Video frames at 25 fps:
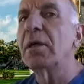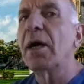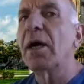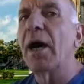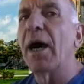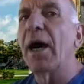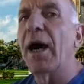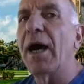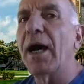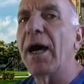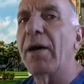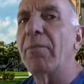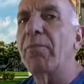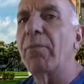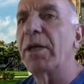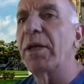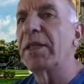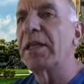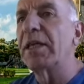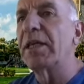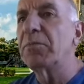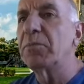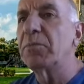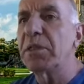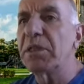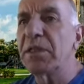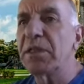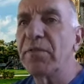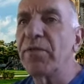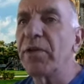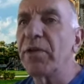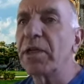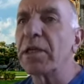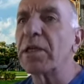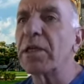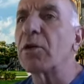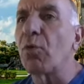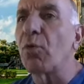but there's
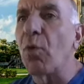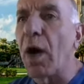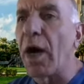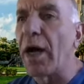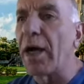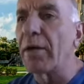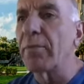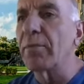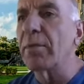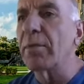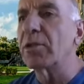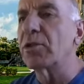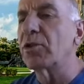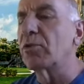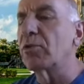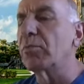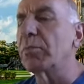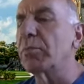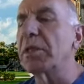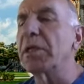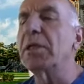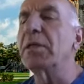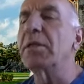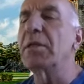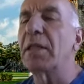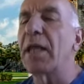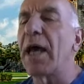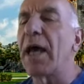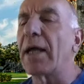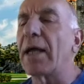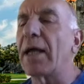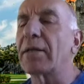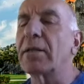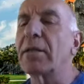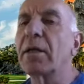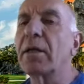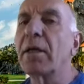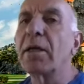specific requirements to meet
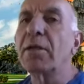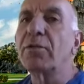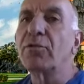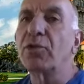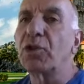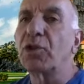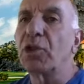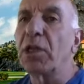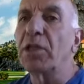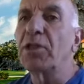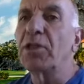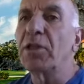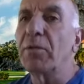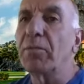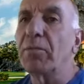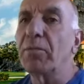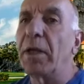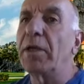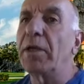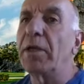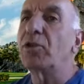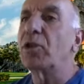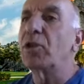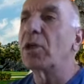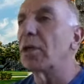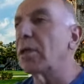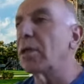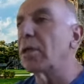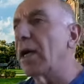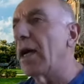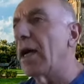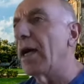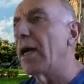that to change a major.